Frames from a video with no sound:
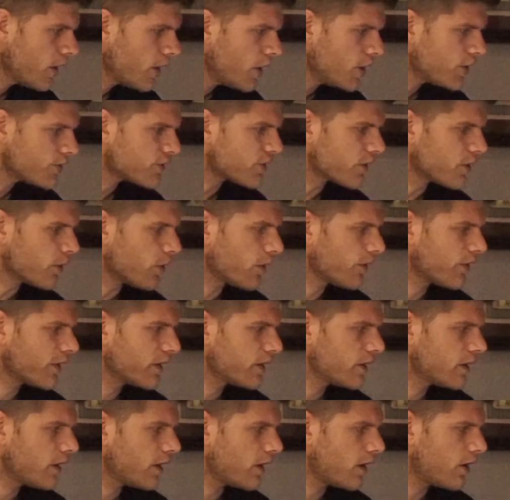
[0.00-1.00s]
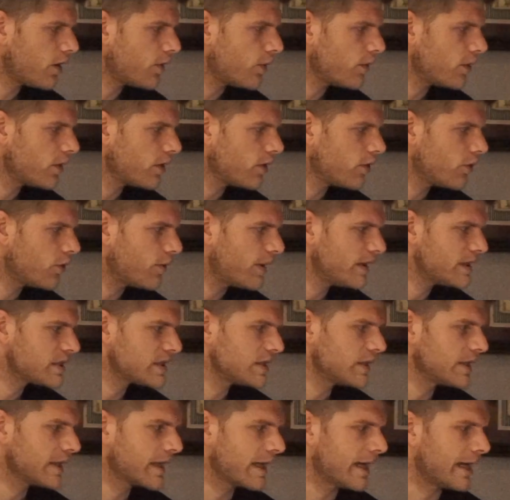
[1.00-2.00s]
So the one thing that I will always
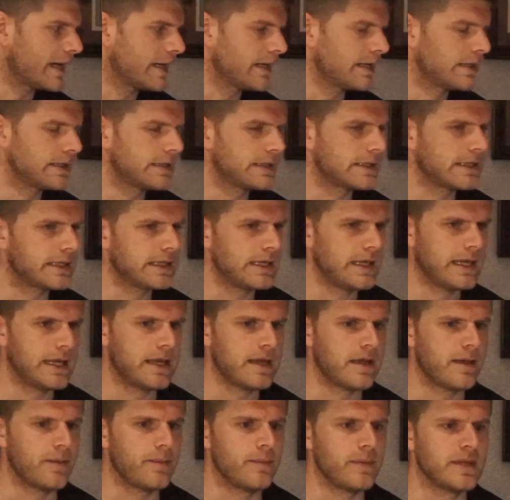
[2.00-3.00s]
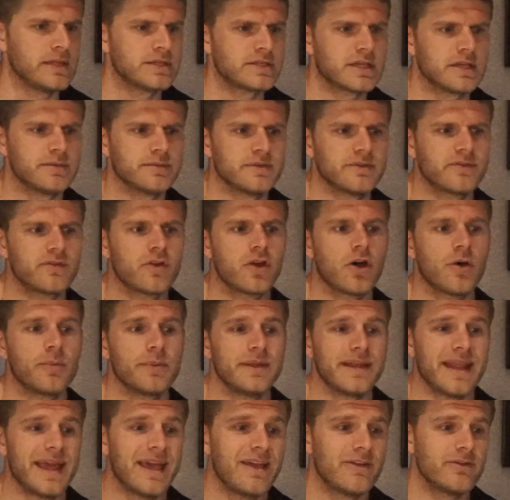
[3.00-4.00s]
look at in terms of common
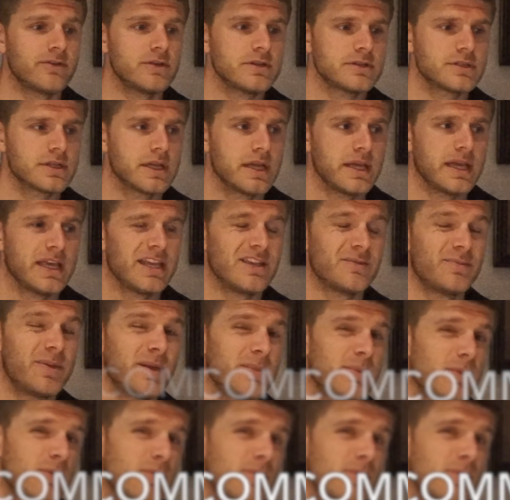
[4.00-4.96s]
errors is people